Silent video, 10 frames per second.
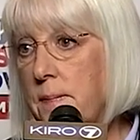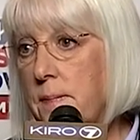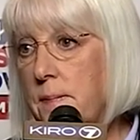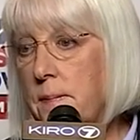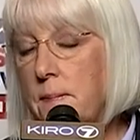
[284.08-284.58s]

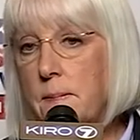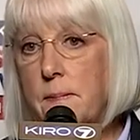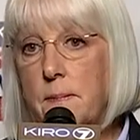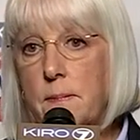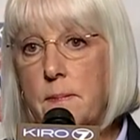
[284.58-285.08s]

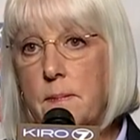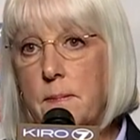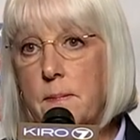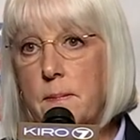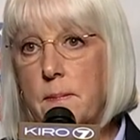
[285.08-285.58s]

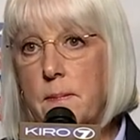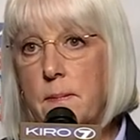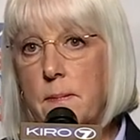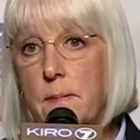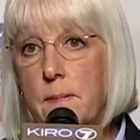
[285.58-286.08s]

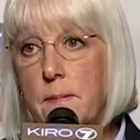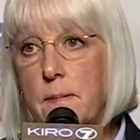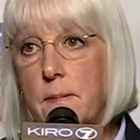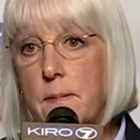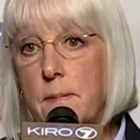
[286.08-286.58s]

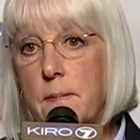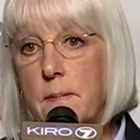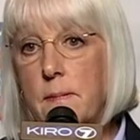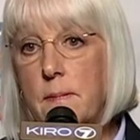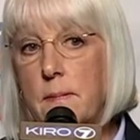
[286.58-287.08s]

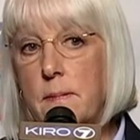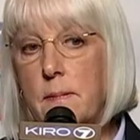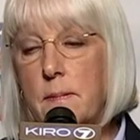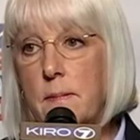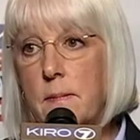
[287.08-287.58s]

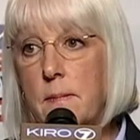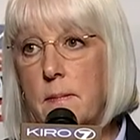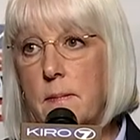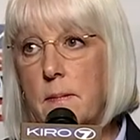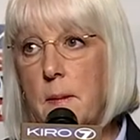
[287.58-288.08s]

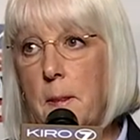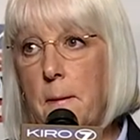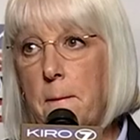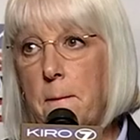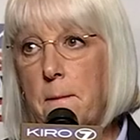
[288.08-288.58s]

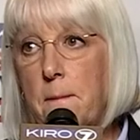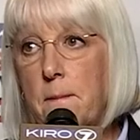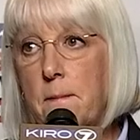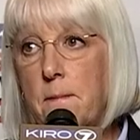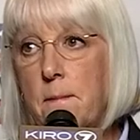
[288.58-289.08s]

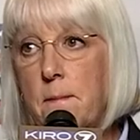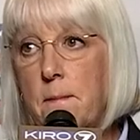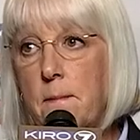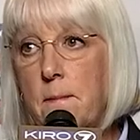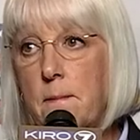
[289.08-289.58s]

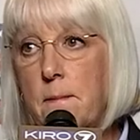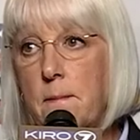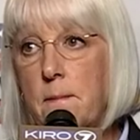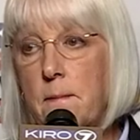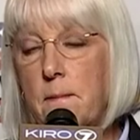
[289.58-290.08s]

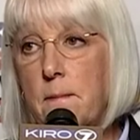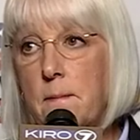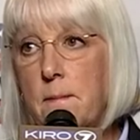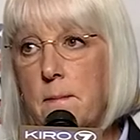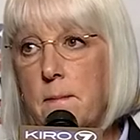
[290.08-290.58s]

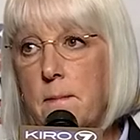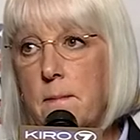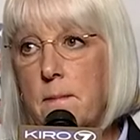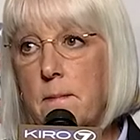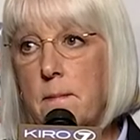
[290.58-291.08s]

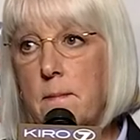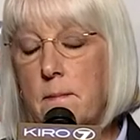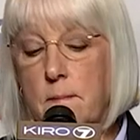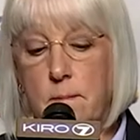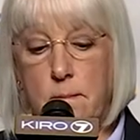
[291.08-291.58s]

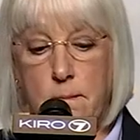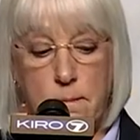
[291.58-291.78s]
Nobody speaks.